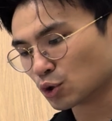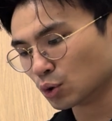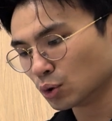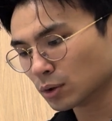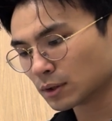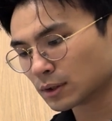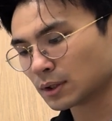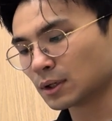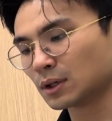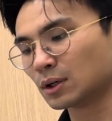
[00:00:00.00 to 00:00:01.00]
joule
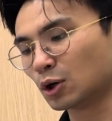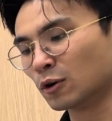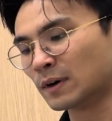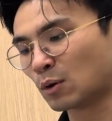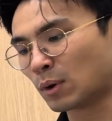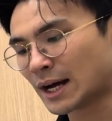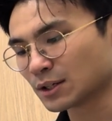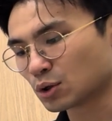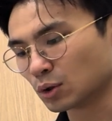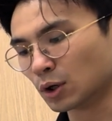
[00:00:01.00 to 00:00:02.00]
over
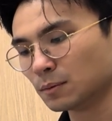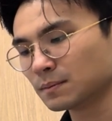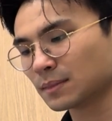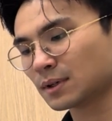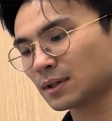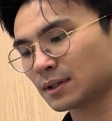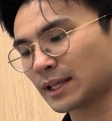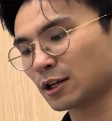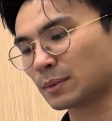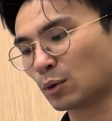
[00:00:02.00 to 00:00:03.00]
1 coulomb,
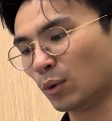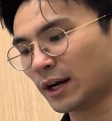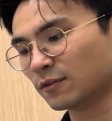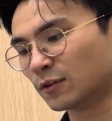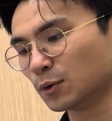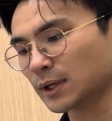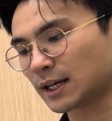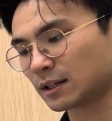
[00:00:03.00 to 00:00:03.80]
then it will be 1 volt.